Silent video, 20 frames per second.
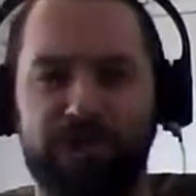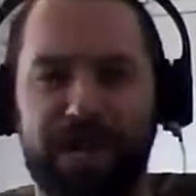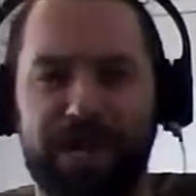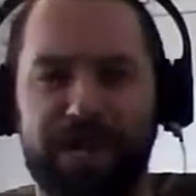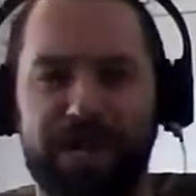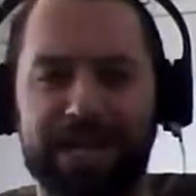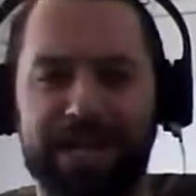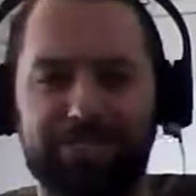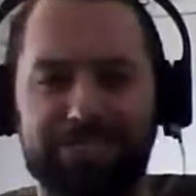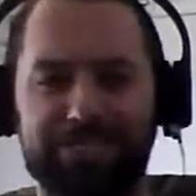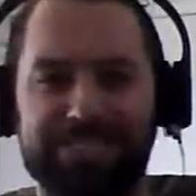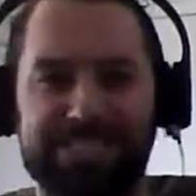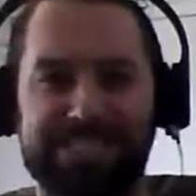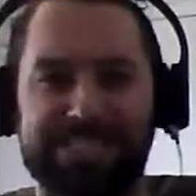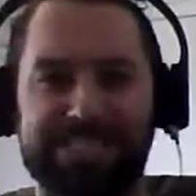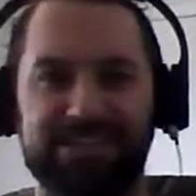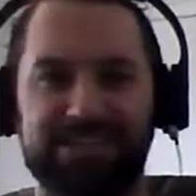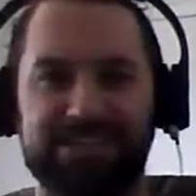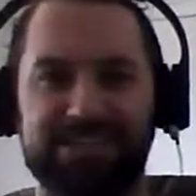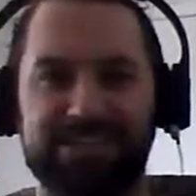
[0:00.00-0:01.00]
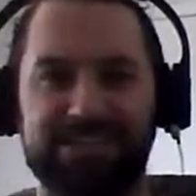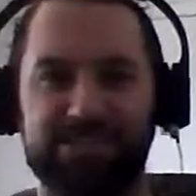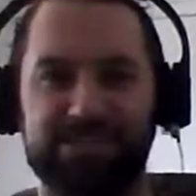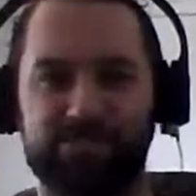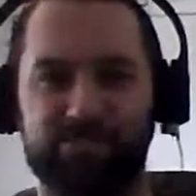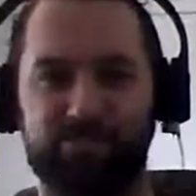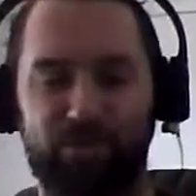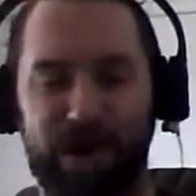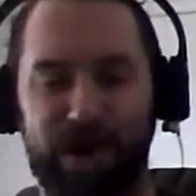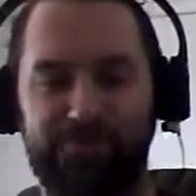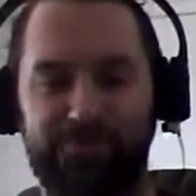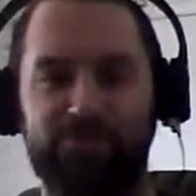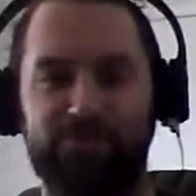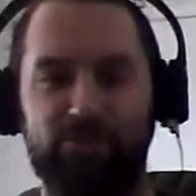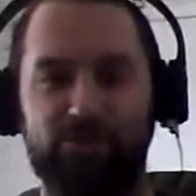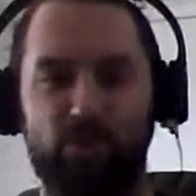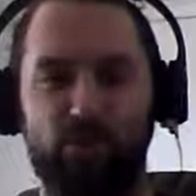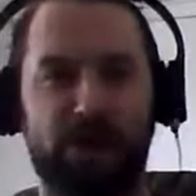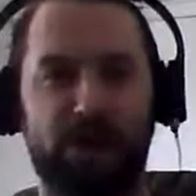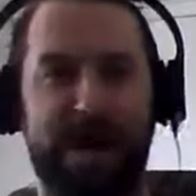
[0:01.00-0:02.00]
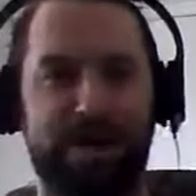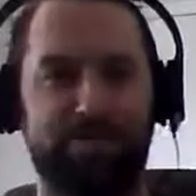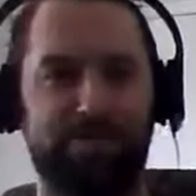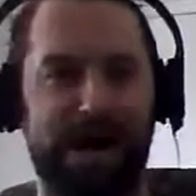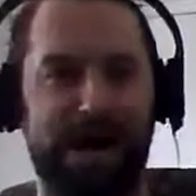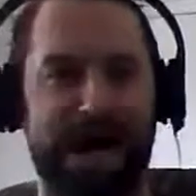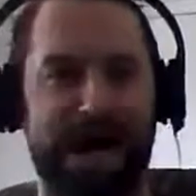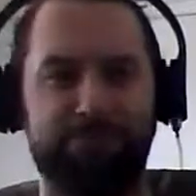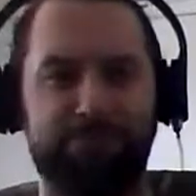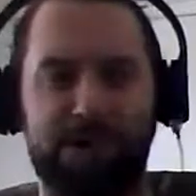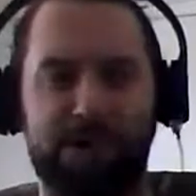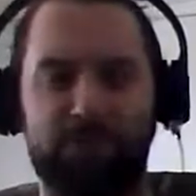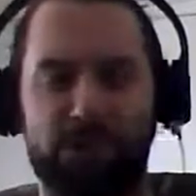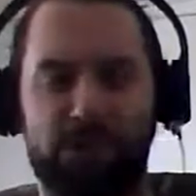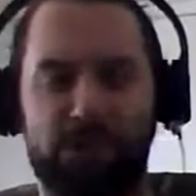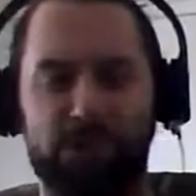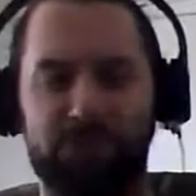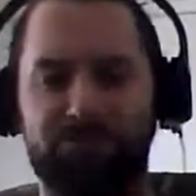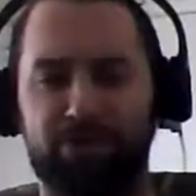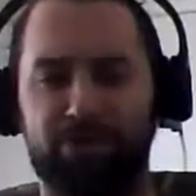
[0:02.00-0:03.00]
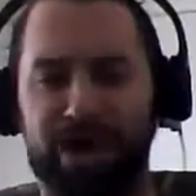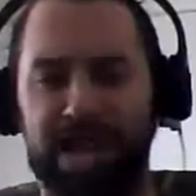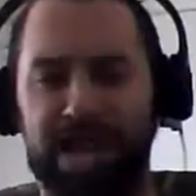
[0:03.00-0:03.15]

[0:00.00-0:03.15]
and I kept seeing this Rob Fore guy pop up all over,